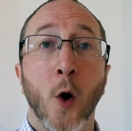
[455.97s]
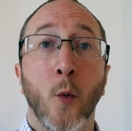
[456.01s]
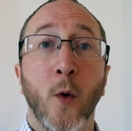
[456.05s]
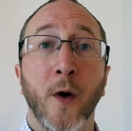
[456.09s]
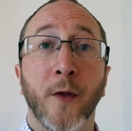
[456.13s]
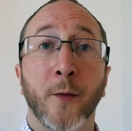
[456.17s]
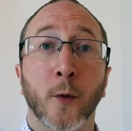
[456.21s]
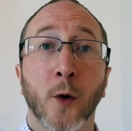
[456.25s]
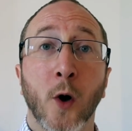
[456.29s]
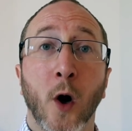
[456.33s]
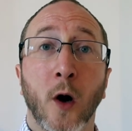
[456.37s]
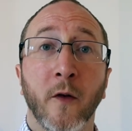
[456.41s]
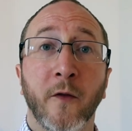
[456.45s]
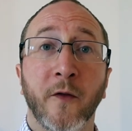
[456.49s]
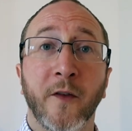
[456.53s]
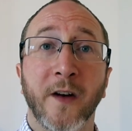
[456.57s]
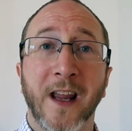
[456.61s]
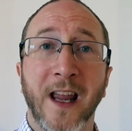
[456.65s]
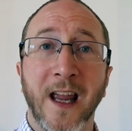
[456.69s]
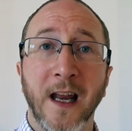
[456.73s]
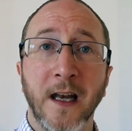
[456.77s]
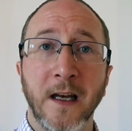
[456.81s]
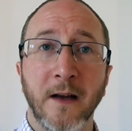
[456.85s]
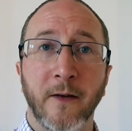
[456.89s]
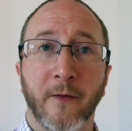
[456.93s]
With regards to
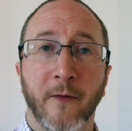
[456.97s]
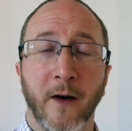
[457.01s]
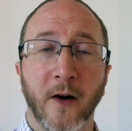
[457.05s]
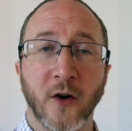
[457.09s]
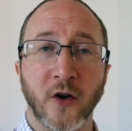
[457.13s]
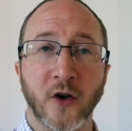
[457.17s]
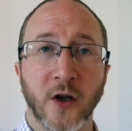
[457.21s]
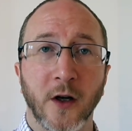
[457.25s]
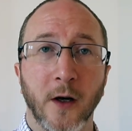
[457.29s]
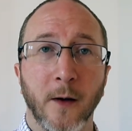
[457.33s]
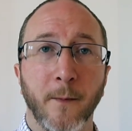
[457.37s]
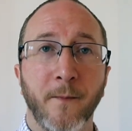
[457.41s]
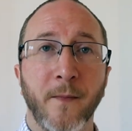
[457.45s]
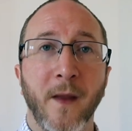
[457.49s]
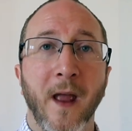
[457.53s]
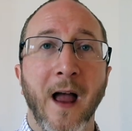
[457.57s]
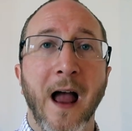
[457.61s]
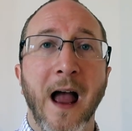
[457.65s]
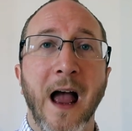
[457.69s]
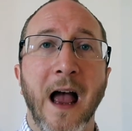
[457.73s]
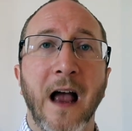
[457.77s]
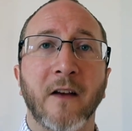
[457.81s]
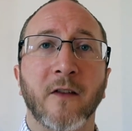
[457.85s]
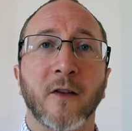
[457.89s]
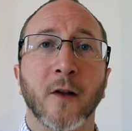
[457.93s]
kidney function,
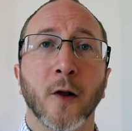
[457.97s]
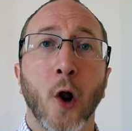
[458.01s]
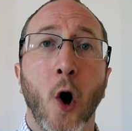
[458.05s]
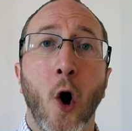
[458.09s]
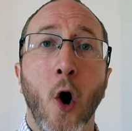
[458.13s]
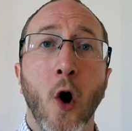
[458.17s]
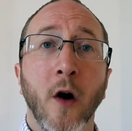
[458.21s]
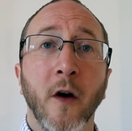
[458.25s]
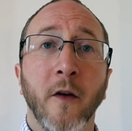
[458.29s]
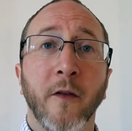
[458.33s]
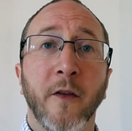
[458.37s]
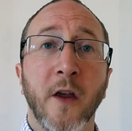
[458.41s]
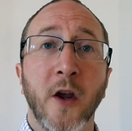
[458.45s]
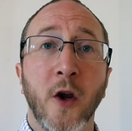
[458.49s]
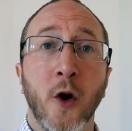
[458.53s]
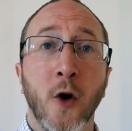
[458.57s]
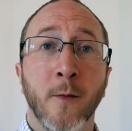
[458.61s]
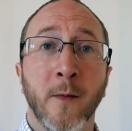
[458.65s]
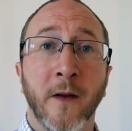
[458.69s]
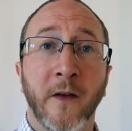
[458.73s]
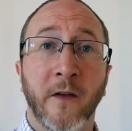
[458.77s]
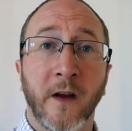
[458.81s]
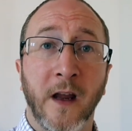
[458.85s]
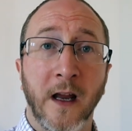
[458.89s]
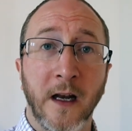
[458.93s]
as long as the
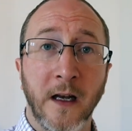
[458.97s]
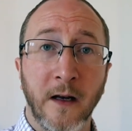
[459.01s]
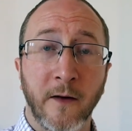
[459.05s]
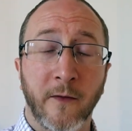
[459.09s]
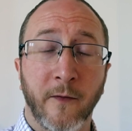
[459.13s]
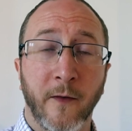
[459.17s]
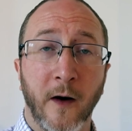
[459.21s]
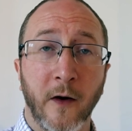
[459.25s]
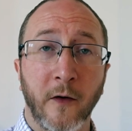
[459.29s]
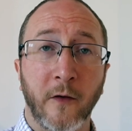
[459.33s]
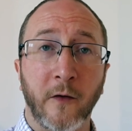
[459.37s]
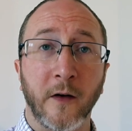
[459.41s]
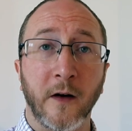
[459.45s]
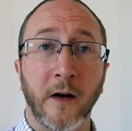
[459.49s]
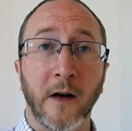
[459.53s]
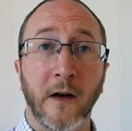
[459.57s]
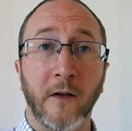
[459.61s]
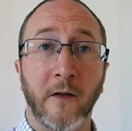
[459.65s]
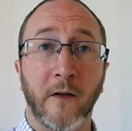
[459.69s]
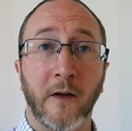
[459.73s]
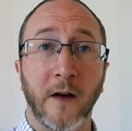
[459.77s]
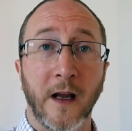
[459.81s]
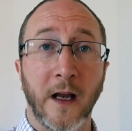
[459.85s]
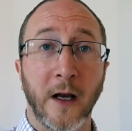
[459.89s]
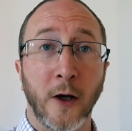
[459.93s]
human's kidney function
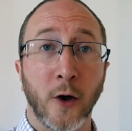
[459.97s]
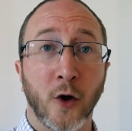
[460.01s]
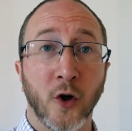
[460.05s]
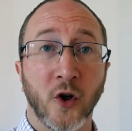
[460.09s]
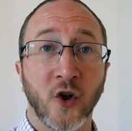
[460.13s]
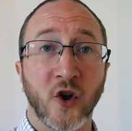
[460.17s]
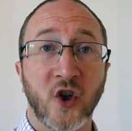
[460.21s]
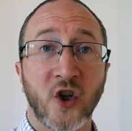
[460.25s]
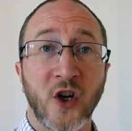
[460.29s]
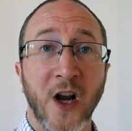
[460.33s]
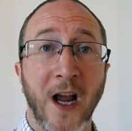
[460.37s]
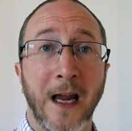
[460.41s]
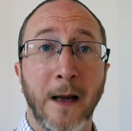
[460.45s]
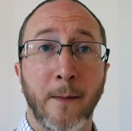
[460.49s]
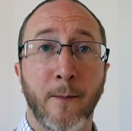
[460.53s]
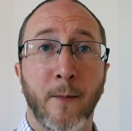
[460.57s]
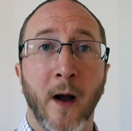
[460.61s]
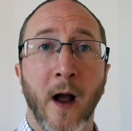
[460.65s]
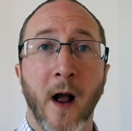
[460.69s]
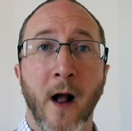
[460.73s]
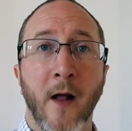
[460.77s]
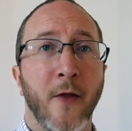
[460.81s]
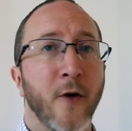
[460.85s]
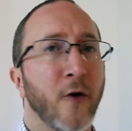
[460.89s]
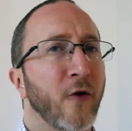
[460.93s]
is in good shape,
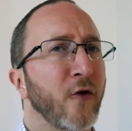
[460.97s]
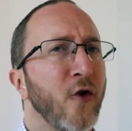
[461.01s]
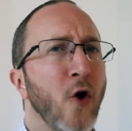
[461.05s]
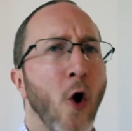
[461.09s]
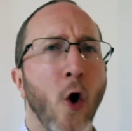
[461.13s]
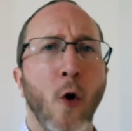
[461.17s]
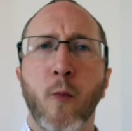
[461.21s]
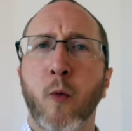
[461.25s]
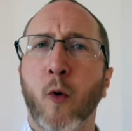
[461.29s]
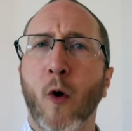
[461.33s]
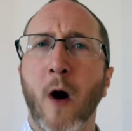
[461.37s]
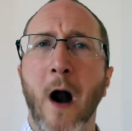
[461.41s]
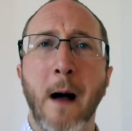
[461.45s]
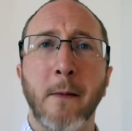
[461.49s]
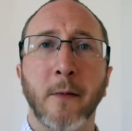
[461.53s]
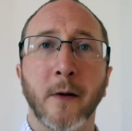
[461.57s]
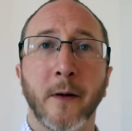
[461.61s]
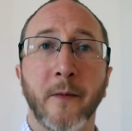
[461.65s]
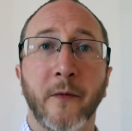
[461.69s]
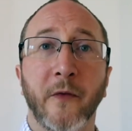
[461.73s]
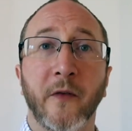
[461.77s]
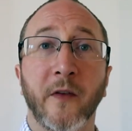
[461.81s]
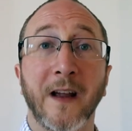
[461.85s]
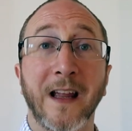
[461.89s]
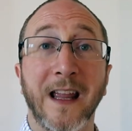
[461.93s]
there's no
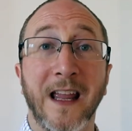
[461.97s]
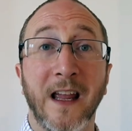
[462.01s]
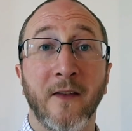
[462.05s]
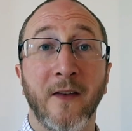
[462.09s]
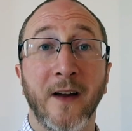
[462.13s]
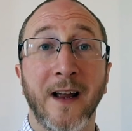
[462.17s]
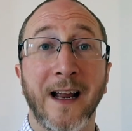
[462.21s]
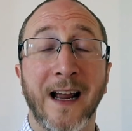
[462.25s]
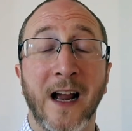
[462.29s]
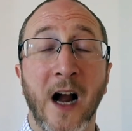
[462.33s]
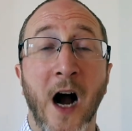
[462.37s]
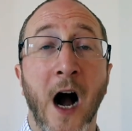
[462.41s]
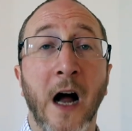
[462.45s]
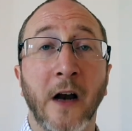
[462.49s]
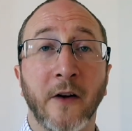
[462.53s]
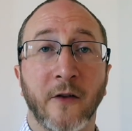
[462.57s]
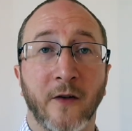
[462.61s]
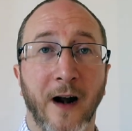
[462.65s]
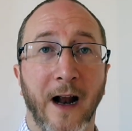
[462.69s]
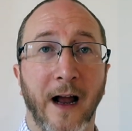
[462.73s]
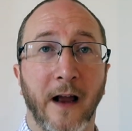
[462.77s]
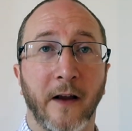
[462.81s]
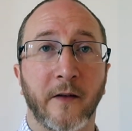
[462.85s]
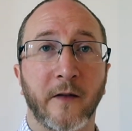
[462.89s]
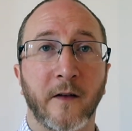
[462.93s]
problems giving
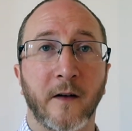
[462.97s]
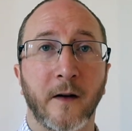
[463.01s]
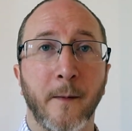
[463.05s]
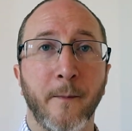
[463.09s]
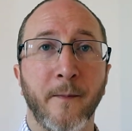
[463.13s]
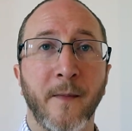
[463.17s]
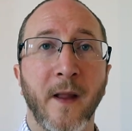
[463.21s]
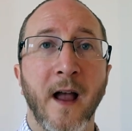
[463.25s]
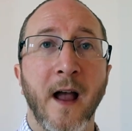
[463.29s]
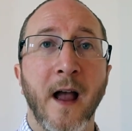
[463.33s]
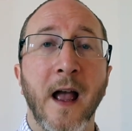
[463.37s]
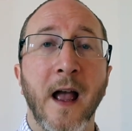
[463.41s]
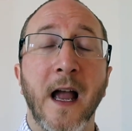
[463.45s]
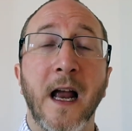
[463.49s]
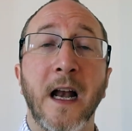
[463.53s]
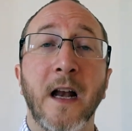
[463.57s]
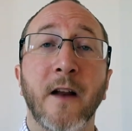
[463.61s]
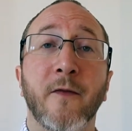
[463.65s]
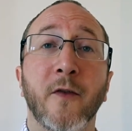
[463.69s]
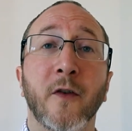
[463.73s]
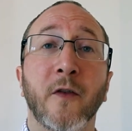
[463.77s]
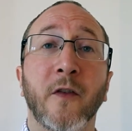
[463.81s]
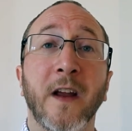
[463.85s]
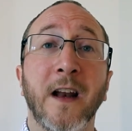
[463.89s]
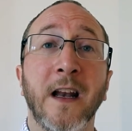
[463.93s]
contrast. And
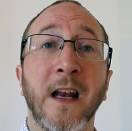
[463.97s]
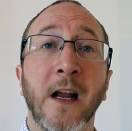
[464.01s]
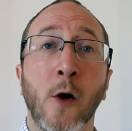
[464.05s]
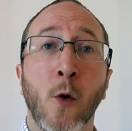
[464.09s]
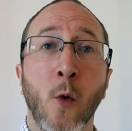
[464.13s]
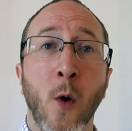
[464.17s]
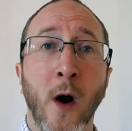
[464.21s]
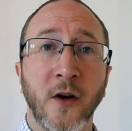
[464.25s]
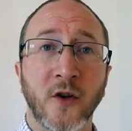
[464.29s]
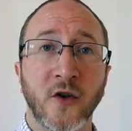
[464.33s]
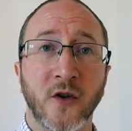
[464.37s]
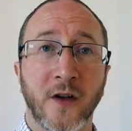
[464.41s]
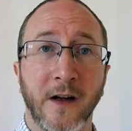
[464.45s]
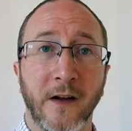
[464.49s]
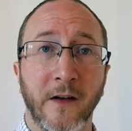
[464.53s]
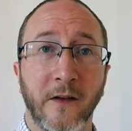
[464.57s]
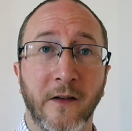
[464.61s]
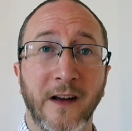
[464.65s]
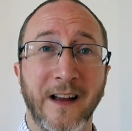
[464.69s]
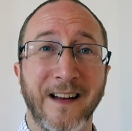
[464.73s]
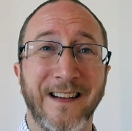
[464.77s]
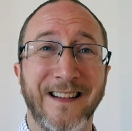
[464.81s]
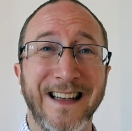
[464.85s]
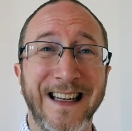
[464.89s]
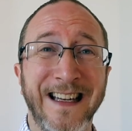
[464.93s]
if there's any
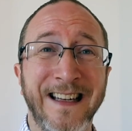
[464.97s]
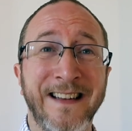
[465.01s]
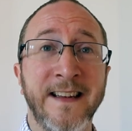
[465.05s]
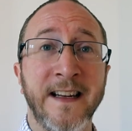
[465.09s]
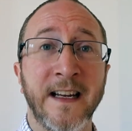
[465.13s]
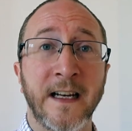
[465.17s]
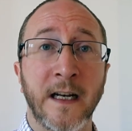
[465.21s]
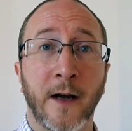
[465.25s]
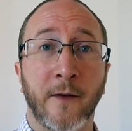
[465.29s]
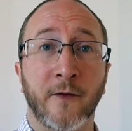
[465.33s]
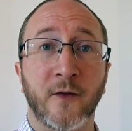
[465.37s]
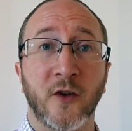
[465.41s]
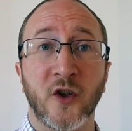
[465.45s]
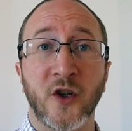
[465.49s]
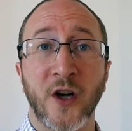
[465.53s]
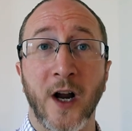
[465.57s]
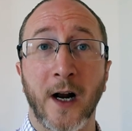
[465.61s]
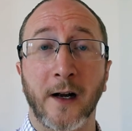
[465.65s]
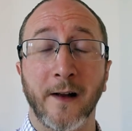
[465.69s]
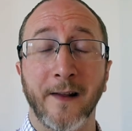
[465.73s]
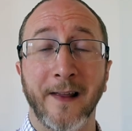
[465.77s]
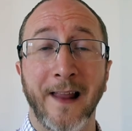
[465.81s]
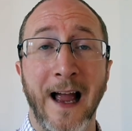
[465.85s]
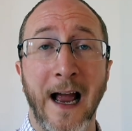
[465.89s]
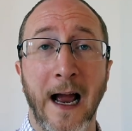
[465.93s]
questions, it's easy enough to
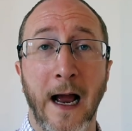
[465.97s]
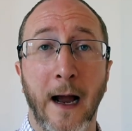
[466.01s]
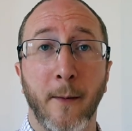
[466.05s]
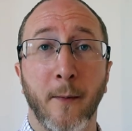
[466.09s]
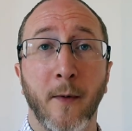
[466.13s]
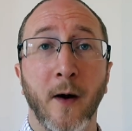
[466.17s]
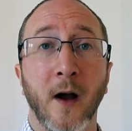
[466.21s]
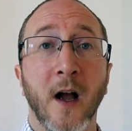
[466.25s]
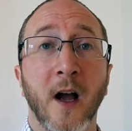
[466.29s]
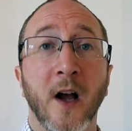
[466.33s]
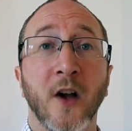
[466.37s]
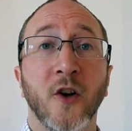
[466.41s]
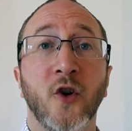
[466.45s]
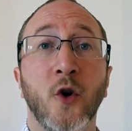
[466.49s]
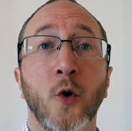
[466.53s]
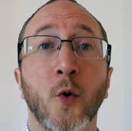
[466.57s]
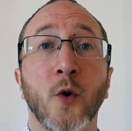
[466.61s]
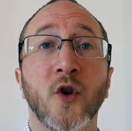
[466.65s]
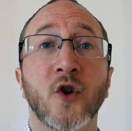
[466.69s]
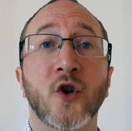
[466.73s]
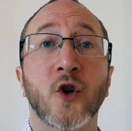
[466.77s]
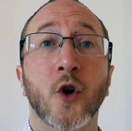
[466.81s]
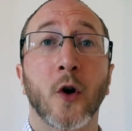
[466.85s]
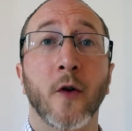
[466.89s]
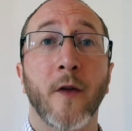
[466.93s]
check a lab
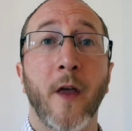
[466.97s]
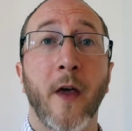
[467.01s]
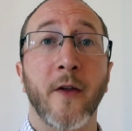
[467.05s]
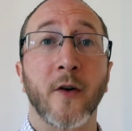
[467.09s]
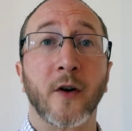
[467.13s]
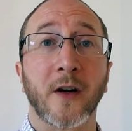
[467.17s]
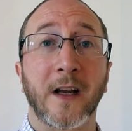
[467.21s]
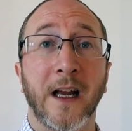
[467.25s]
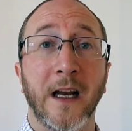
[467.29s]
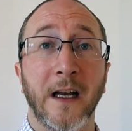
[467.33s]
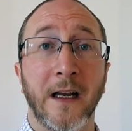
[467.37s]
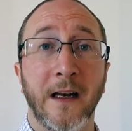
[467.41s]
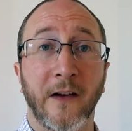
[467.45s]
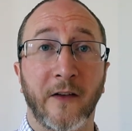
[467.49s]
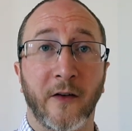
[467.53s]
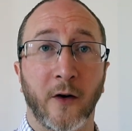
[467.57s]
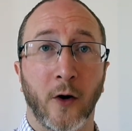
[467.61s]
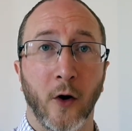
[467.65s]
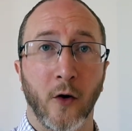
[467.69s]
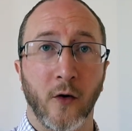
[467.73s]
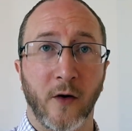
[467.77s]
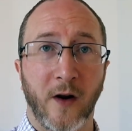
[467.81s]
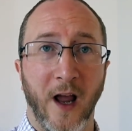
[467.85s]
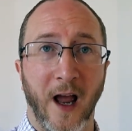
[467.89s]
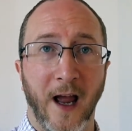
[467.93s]
to ensure that their kidneys
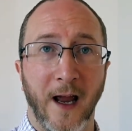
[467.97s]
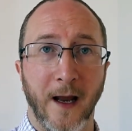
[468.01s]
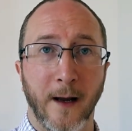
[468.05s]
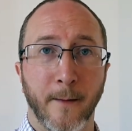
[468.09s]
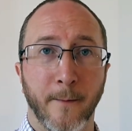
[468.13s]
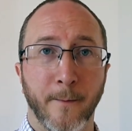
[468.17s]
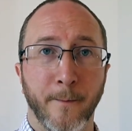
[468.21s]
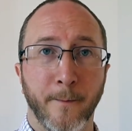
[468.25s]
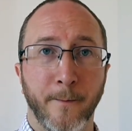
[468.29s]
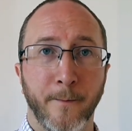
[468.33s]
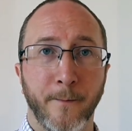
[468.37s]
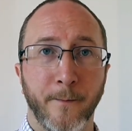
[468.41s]
are okay.